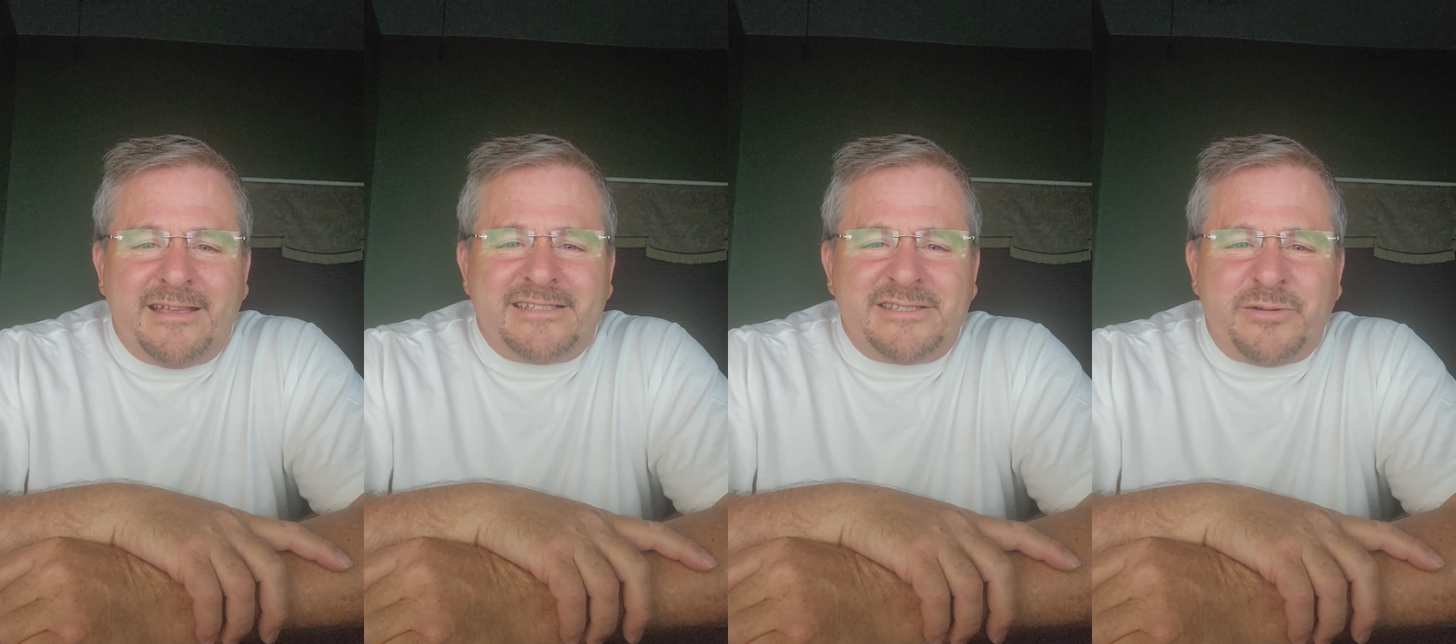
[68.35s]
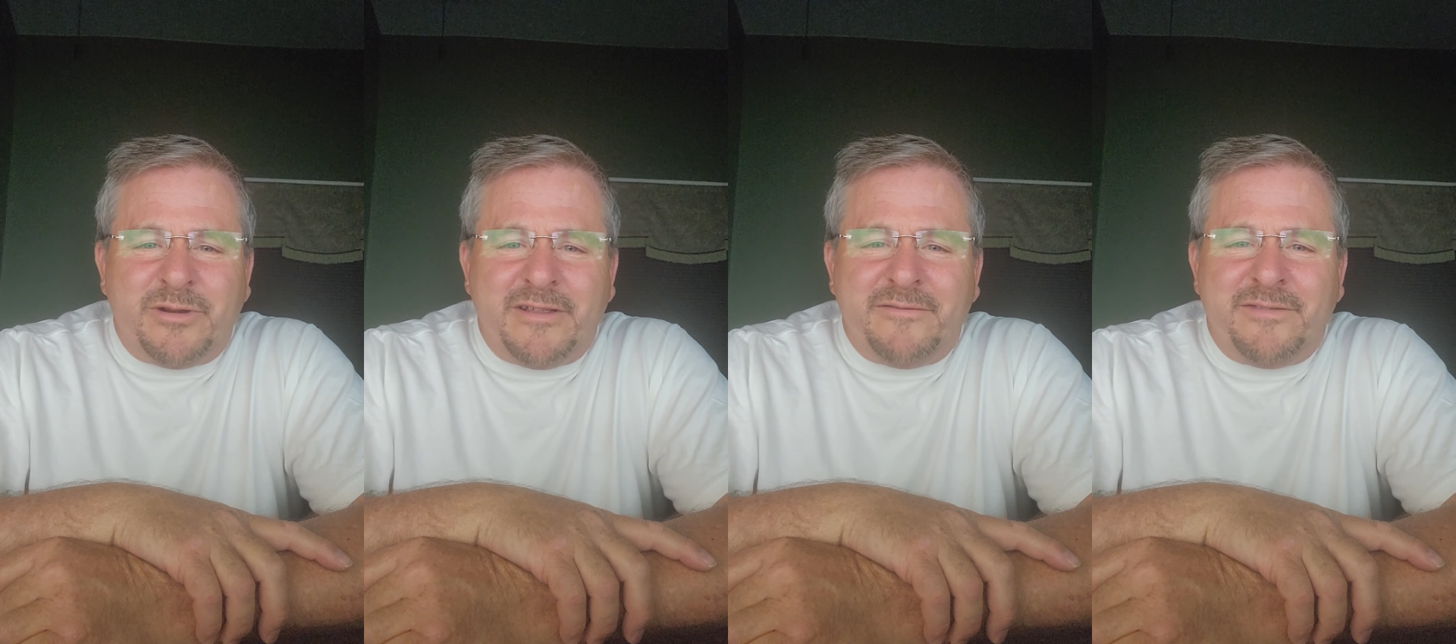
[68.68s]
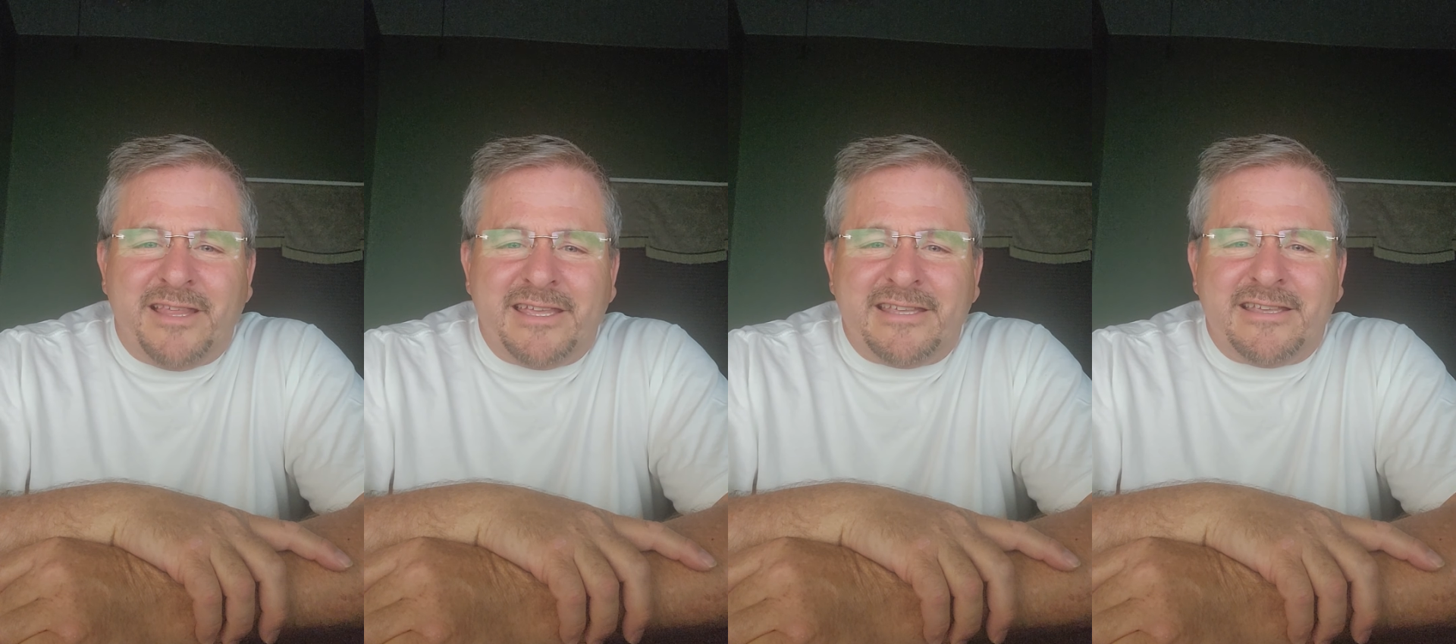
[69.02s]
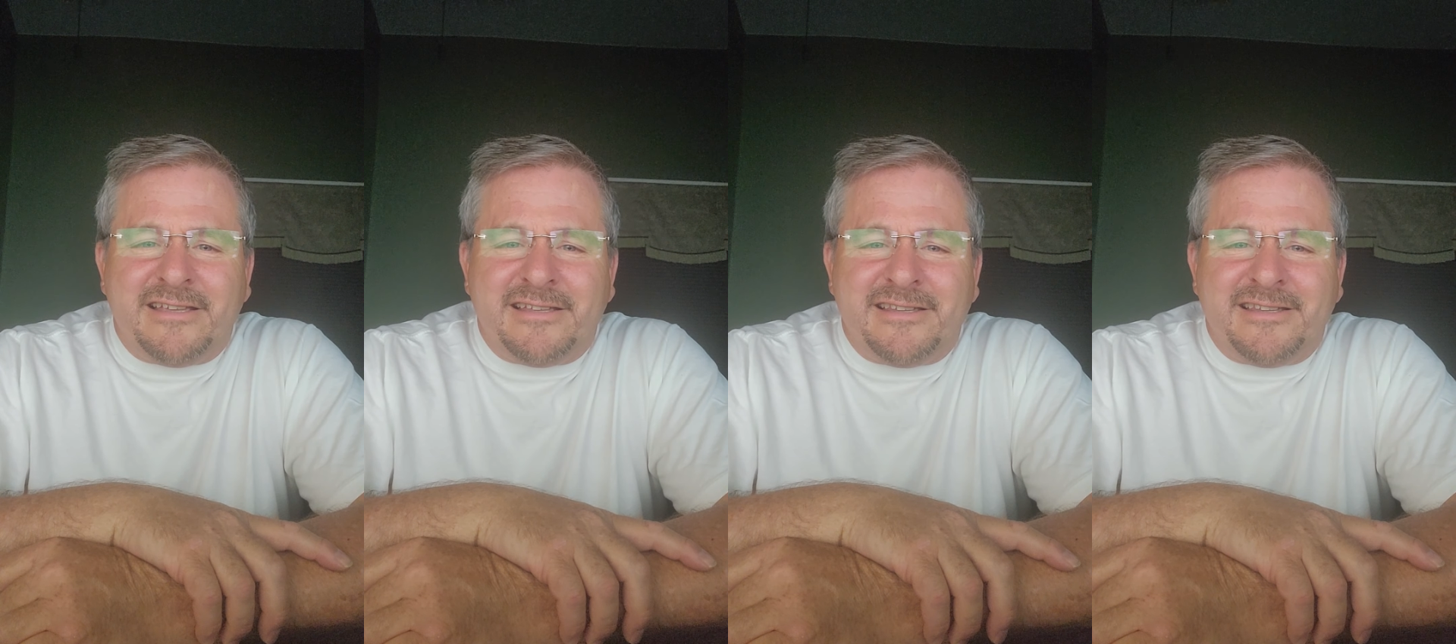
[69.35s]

sort of like